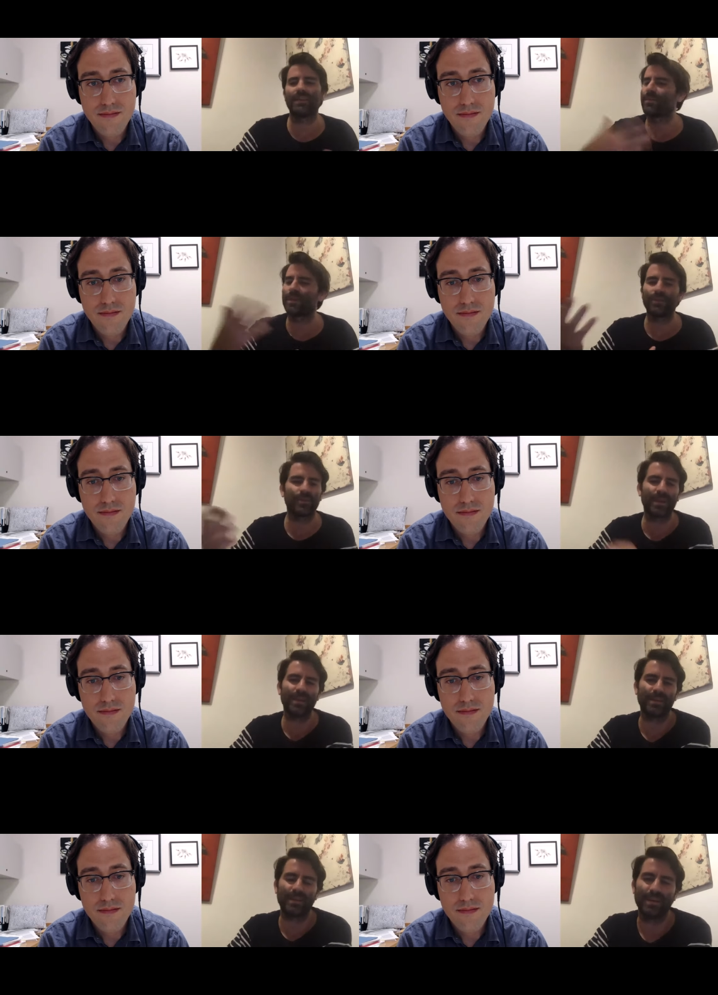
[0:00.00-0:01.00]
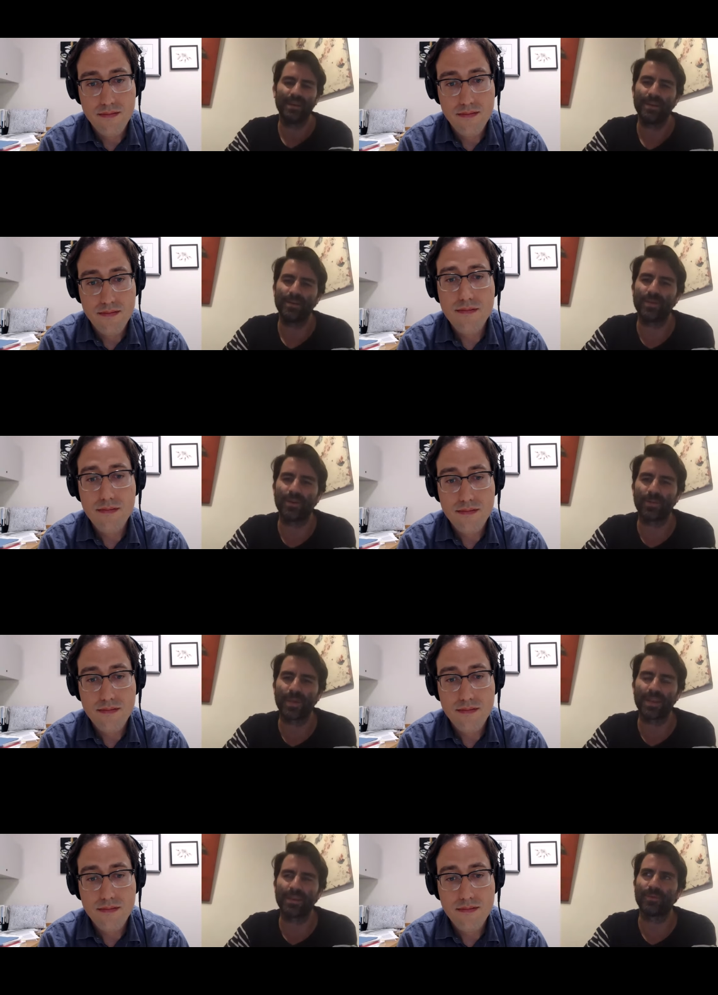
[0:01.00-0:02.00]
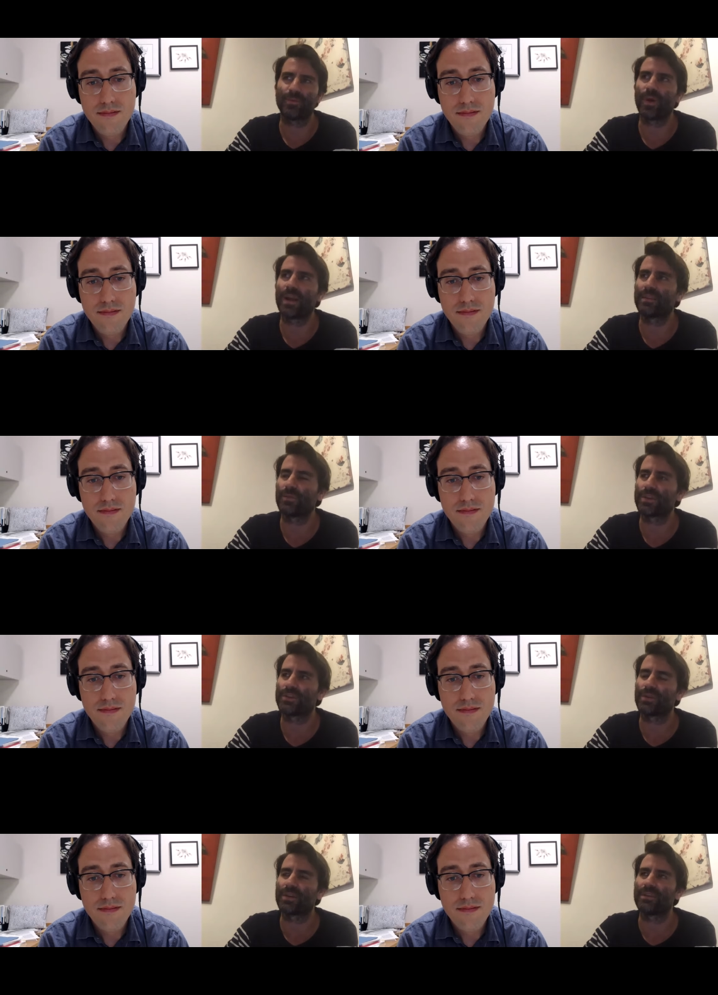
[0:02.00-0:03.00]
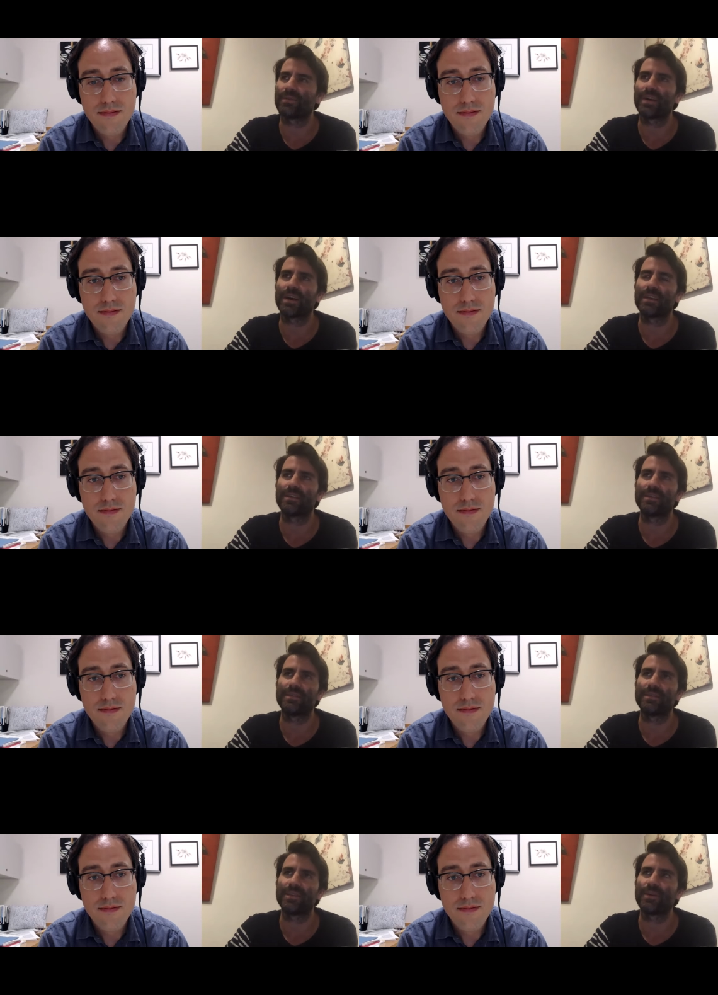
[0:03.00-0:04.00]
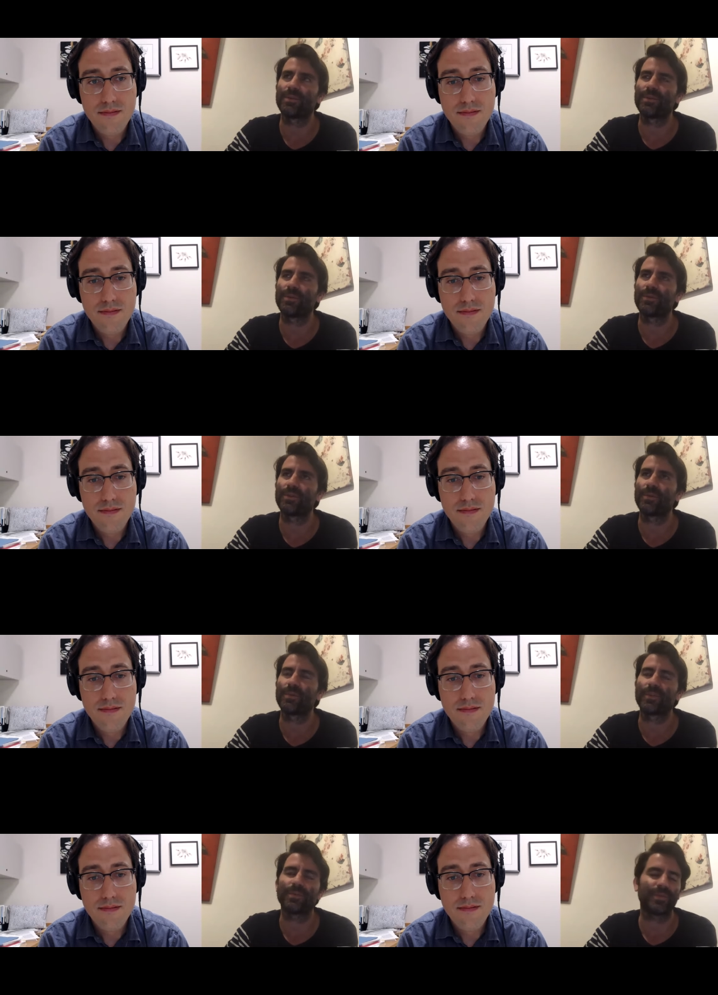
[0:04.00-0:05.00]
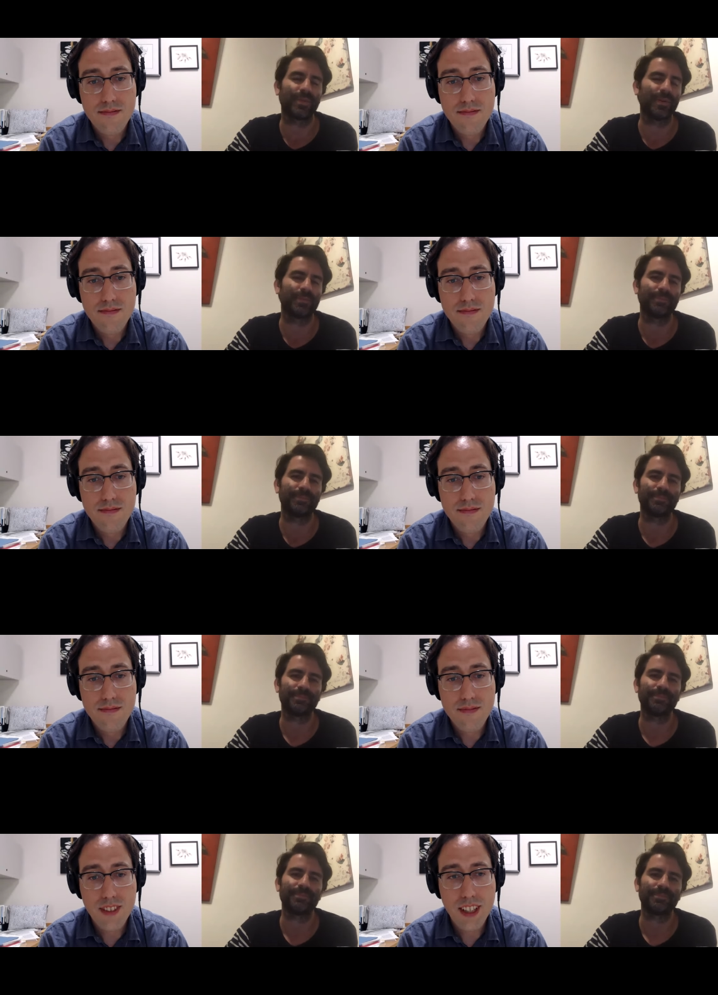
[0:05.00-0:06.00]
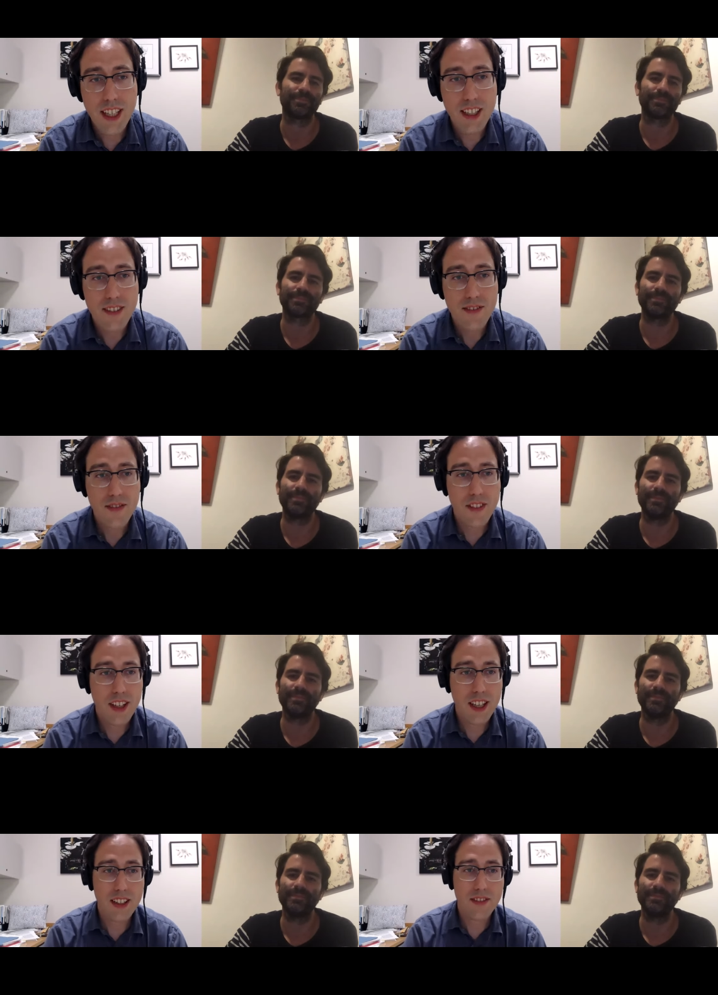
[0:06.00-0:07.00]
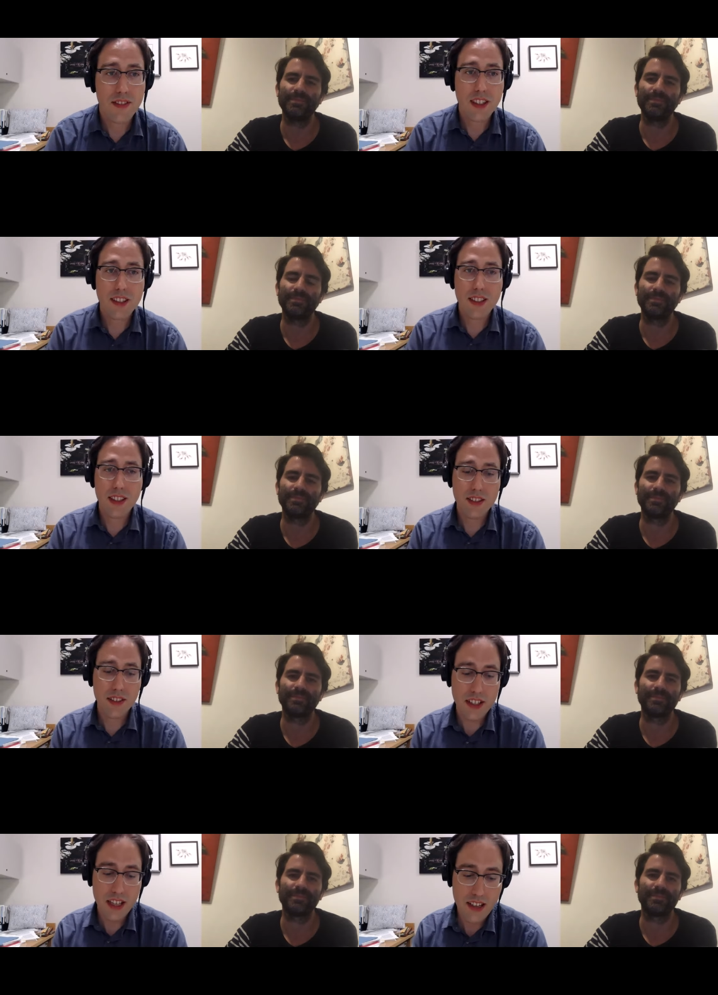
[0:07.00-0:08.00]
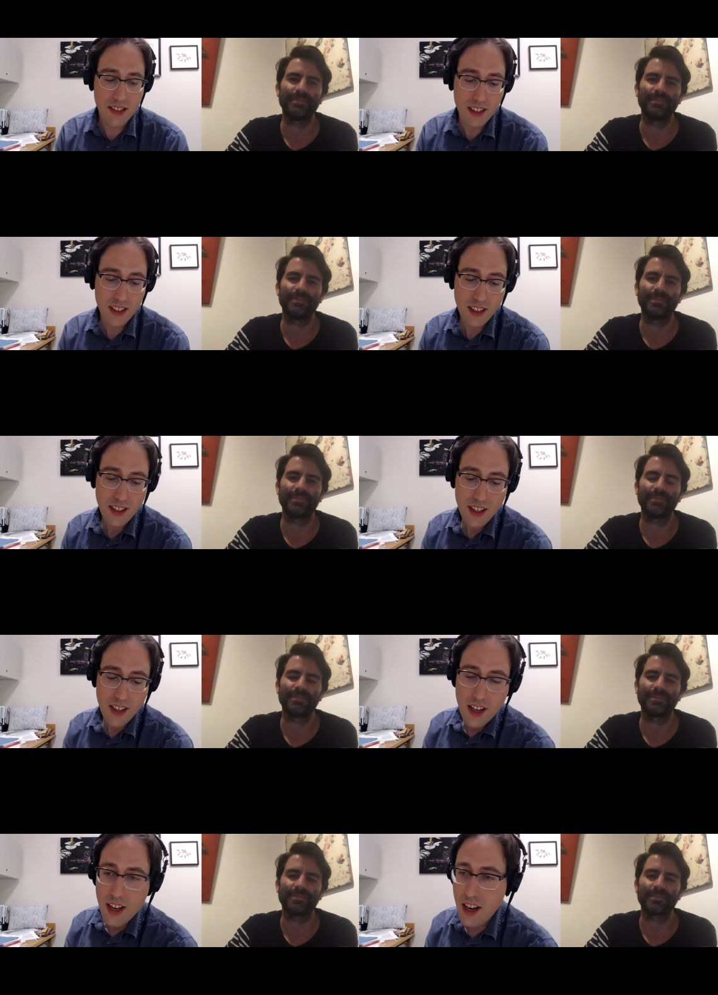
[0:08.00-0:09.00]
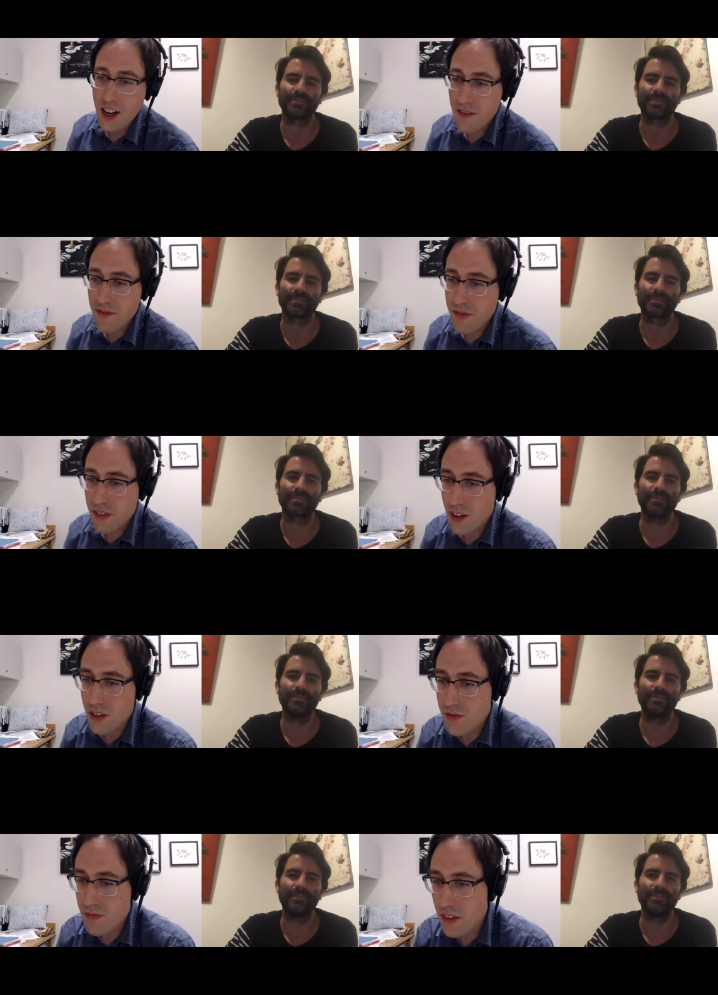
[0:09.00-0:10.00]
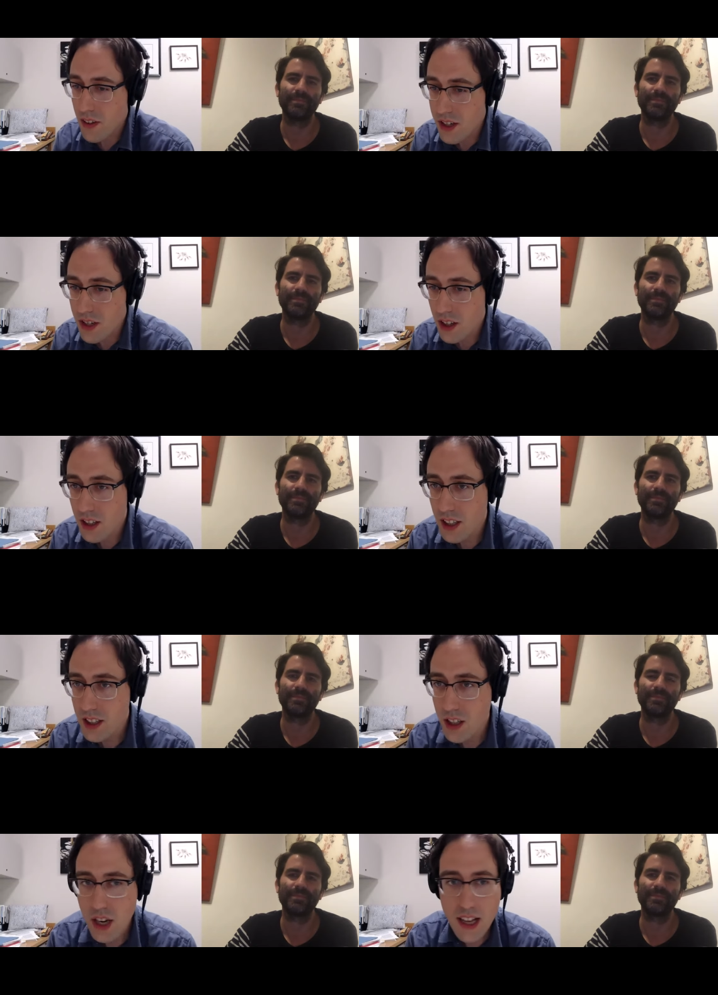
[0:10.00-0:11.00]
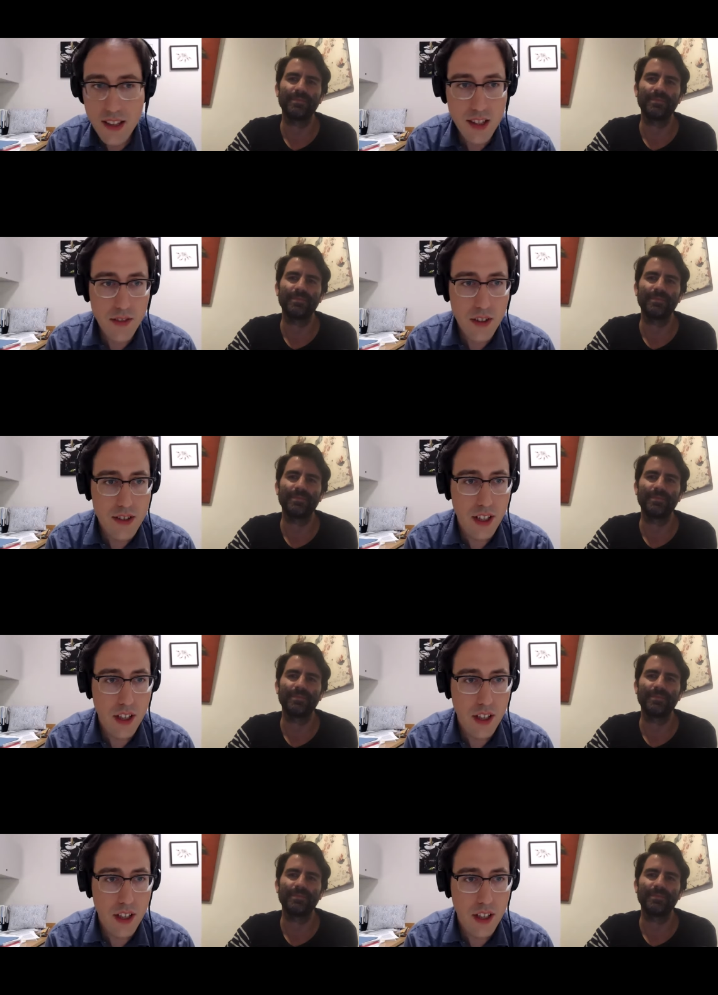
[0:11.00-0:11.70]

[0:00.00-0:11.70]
Speaker 1: I mean, there are many there are many ways in which you can define you know those terms. So
Speaker 2: yeah, yeah, that's that's fantastic. Um, so maybe I should look in the chat and see if there's any